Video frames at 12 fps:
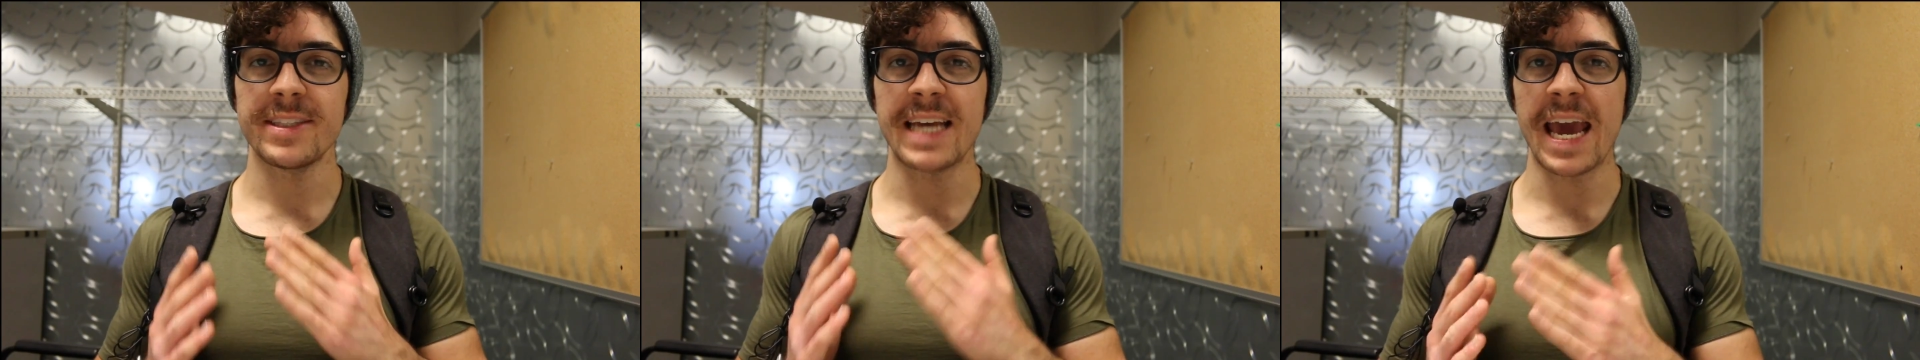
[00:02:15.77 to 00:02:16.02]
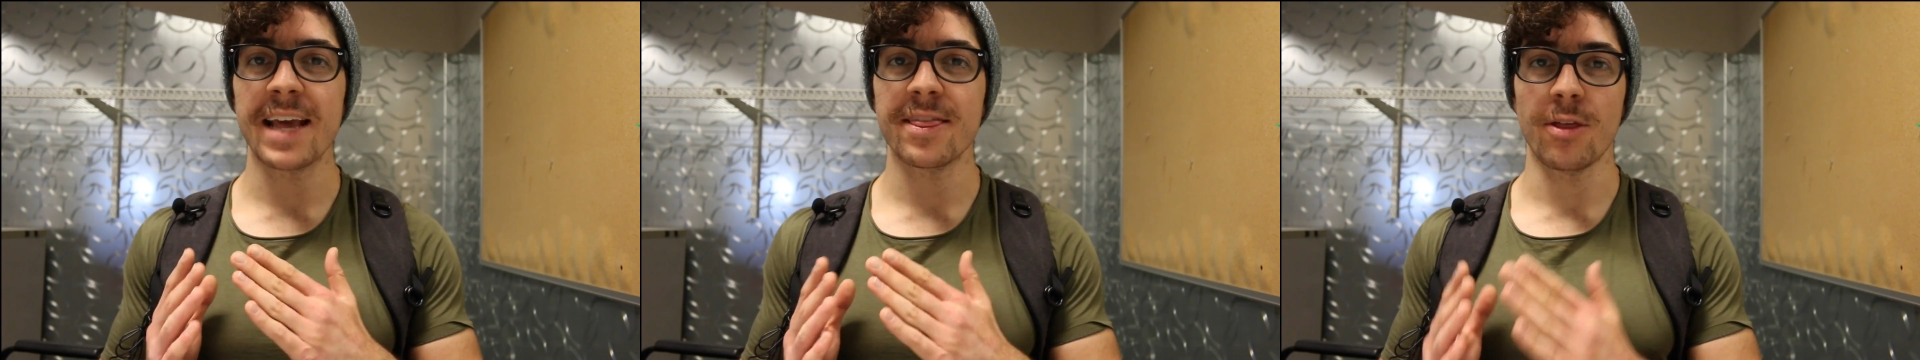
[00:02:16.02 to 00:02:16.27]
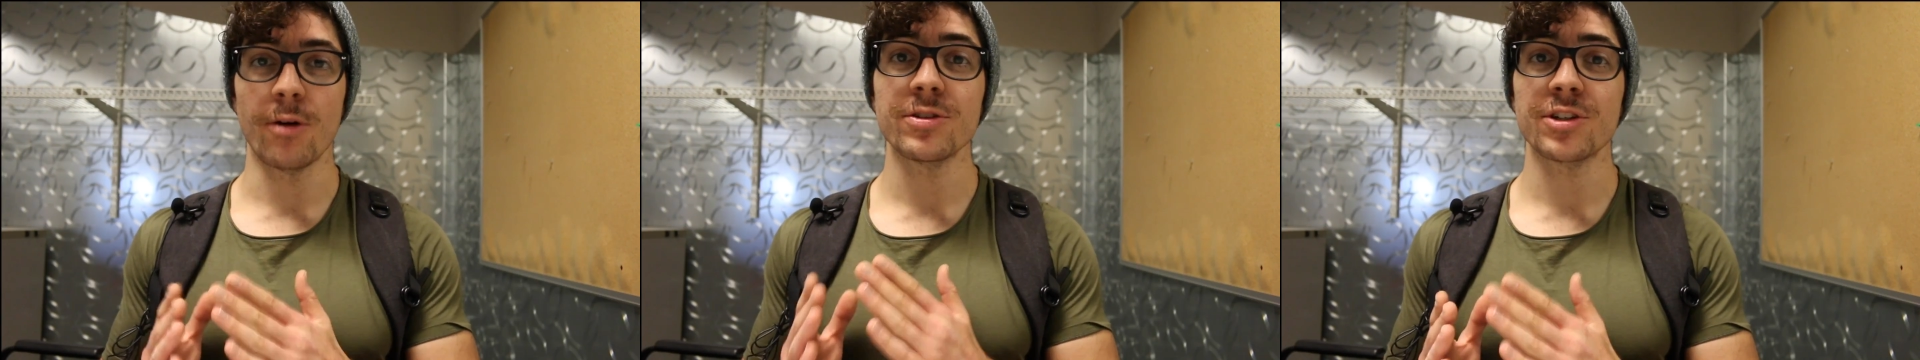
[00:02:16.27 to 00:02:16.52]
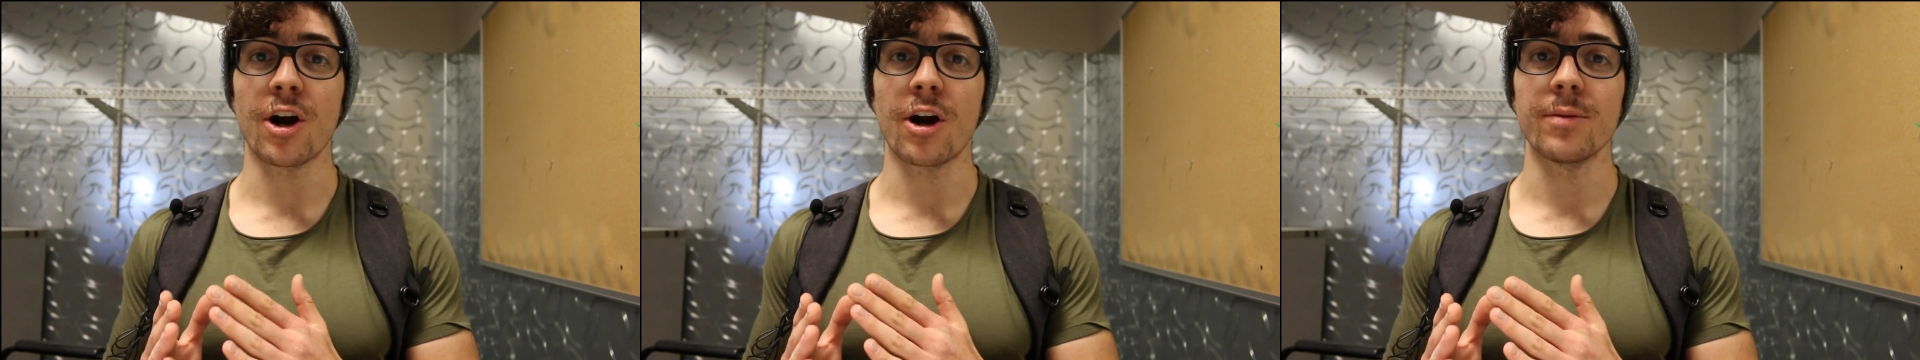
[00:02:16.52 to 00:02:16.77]
Take those
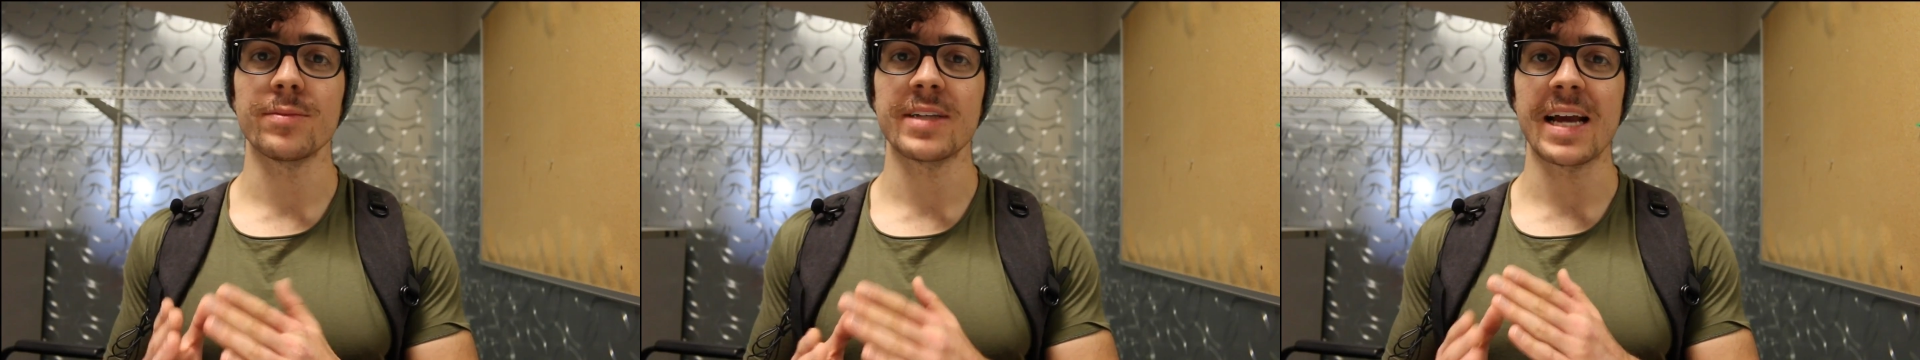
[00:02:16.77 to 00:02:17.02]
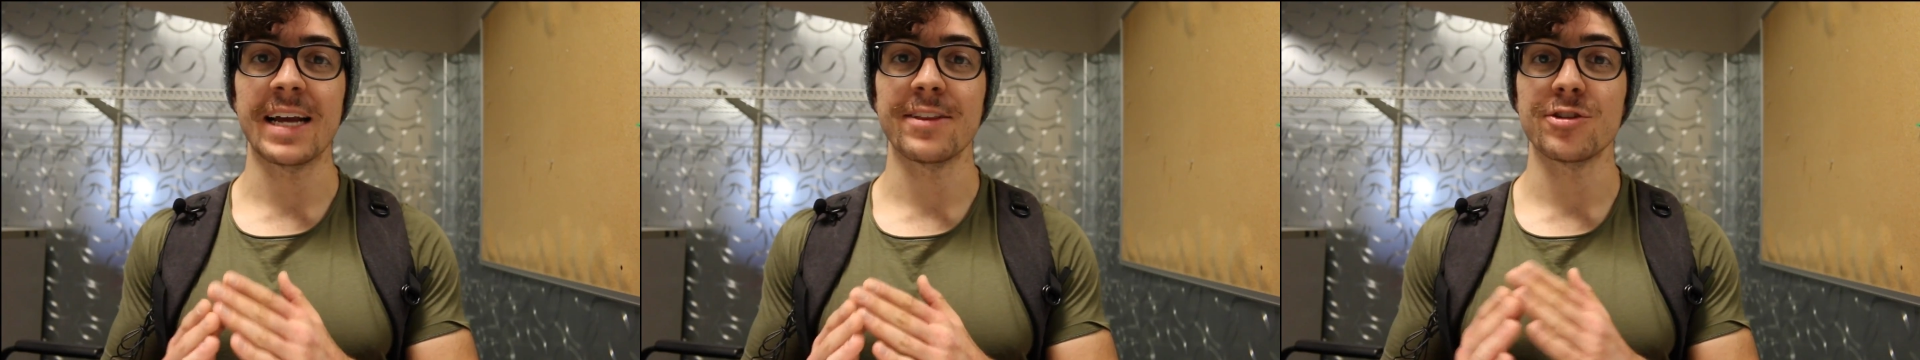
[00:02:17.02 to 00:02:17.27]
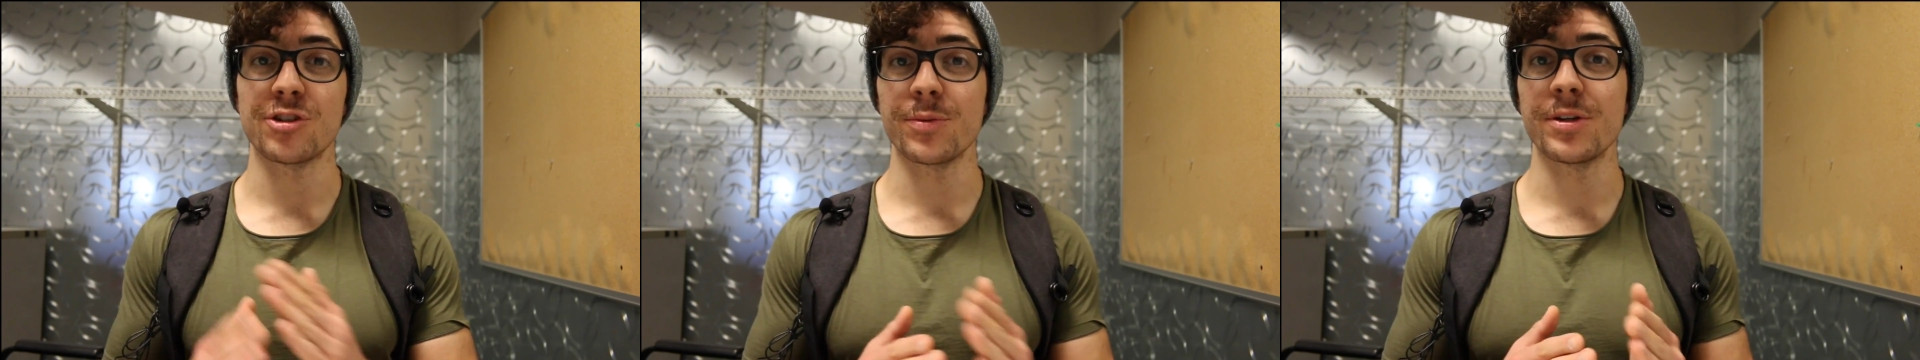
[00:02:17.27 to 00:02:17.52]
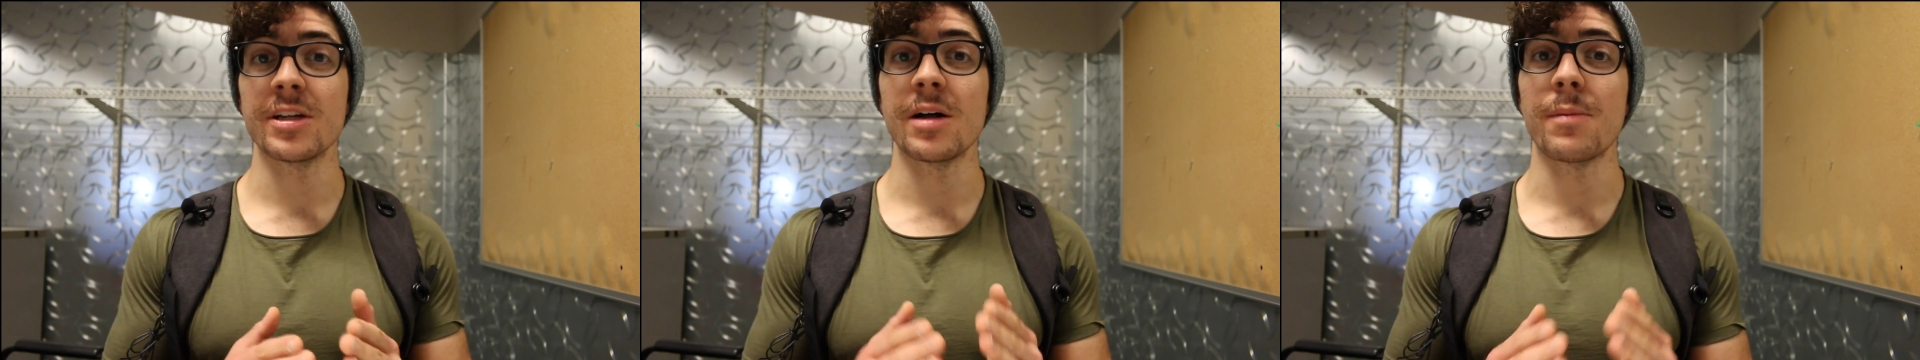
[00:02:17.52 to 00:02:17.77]
carbs and distribute it